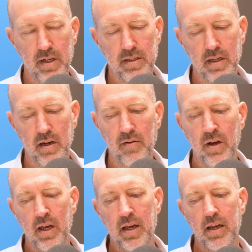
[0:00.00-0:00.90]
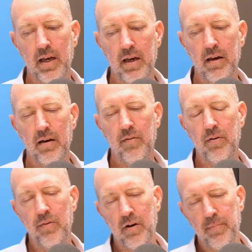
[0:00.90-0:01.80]
months ago,
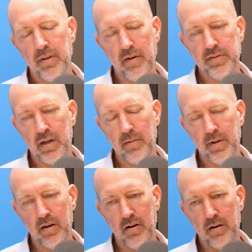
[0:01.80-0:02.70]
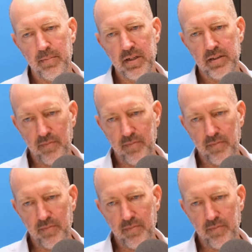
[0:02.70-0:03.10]
well, we opened the office a little bit longer, but